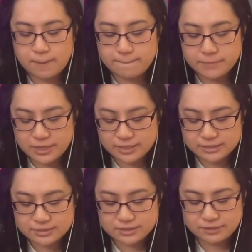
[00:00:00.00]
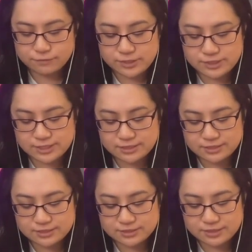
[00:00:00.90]
But if we take
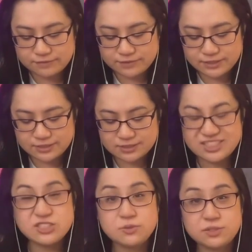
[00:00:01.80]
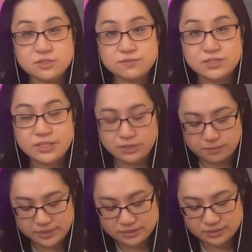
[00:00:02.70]
this 7 intuitively here,
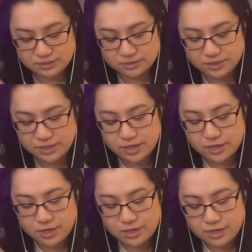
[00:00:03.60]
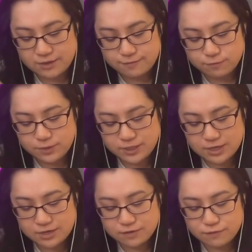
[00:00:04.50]
basically, if we
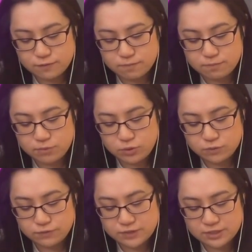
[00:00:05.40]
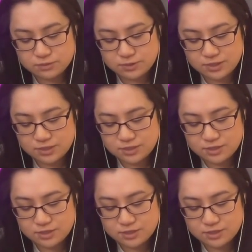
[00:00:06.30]
kind of move this, we kind of